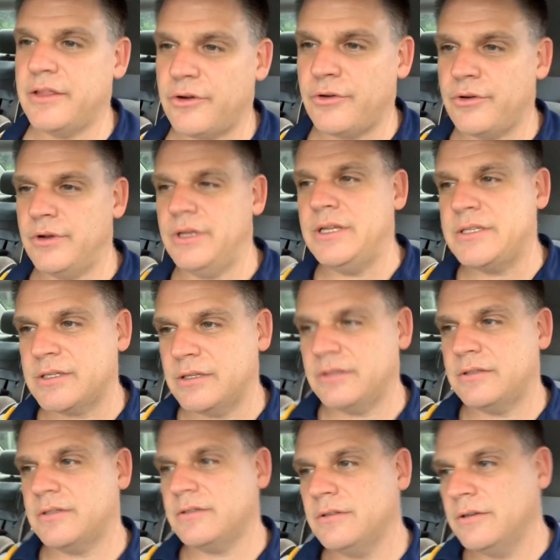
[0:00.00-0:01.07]
there
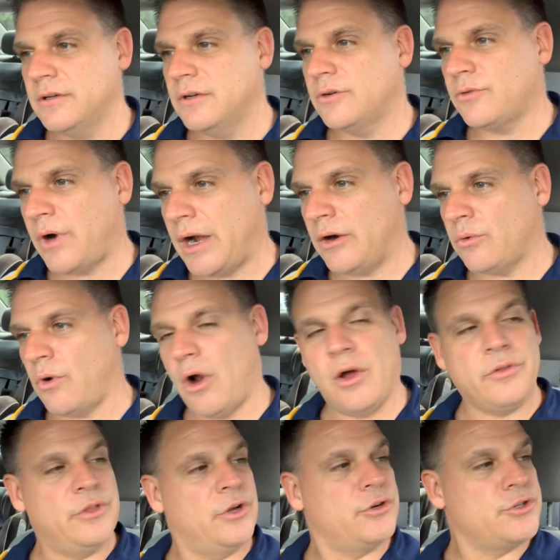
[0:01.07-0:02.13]
isn't right or
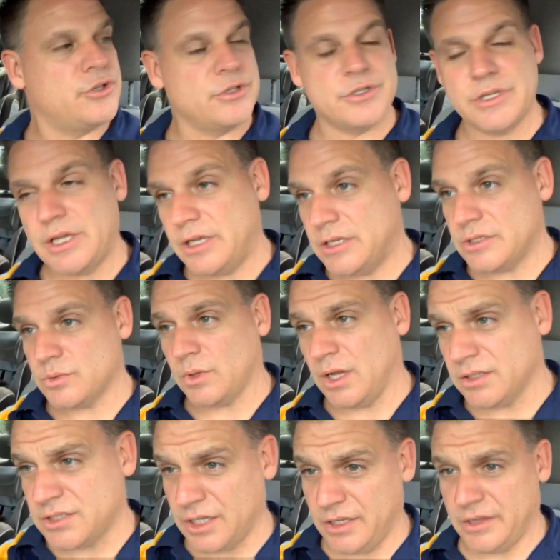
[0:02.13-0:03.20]
wrong, there just is? Well,
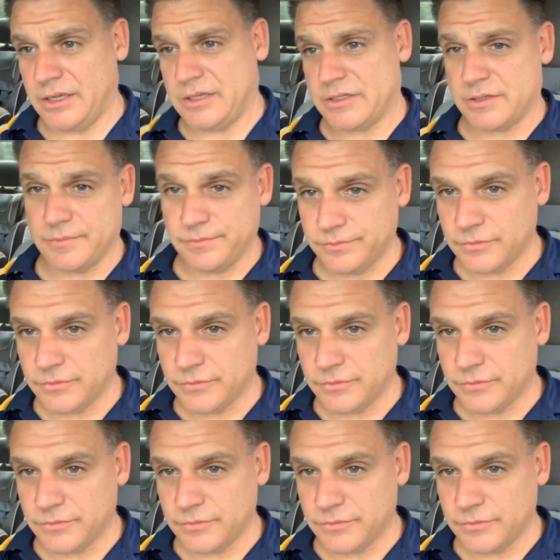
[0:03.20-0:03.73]
I'll tell you this: